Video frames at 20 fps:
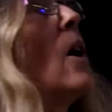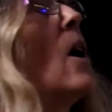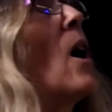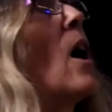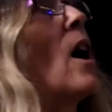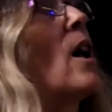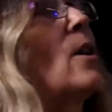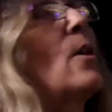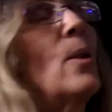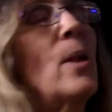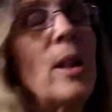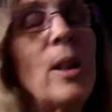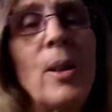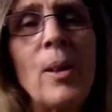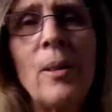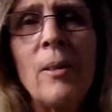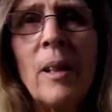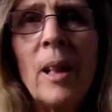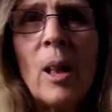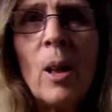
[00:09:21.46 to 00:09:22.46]
I look at
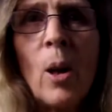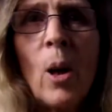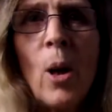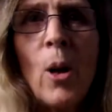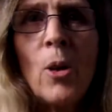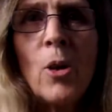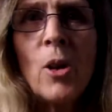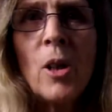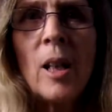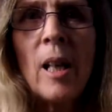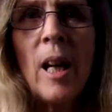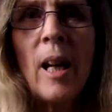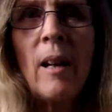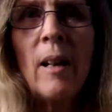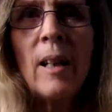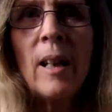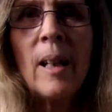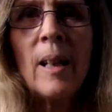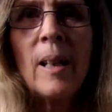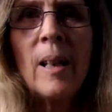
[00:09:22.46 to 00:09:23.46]
her enclosure now
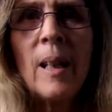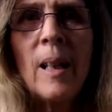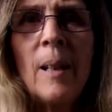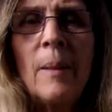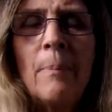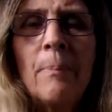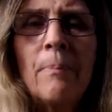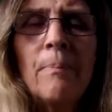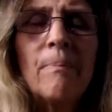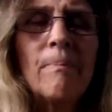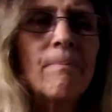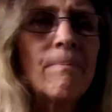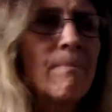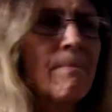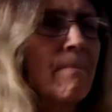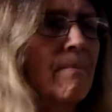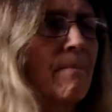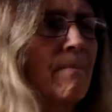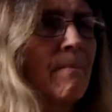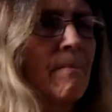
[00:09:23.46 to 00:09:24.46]
and I think,
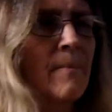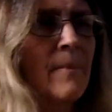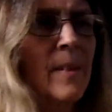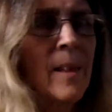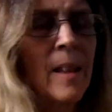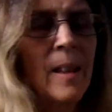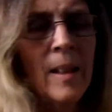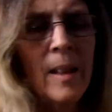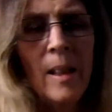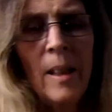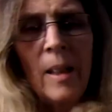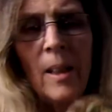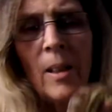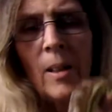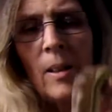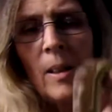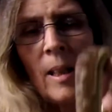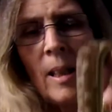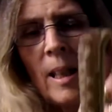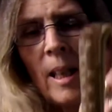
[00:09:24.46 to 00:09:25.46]

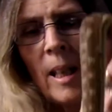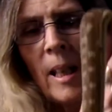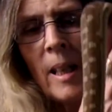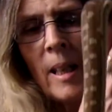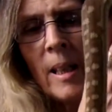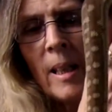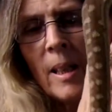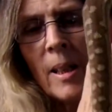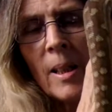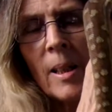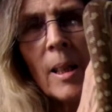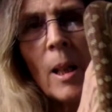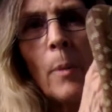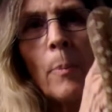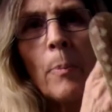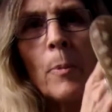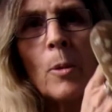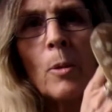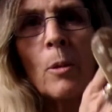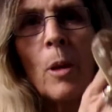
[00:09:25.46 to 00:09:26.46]
you need to stop
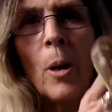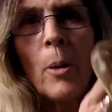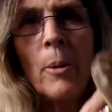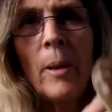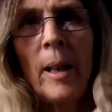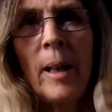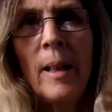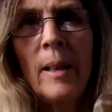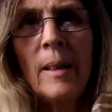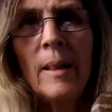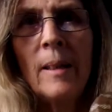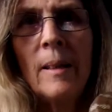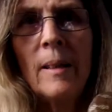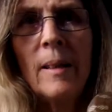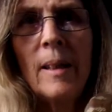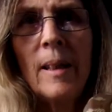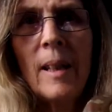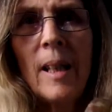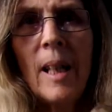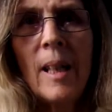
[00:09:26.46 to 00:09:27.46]
growing,
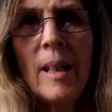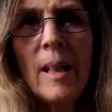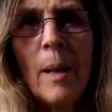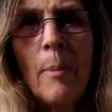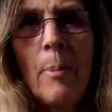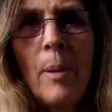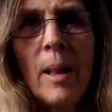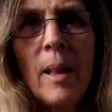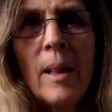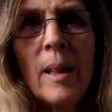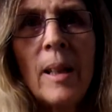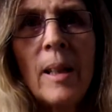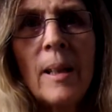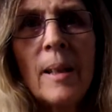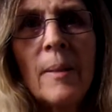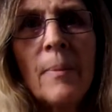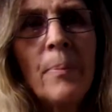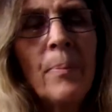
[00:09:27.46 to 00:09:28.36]
Tessa, because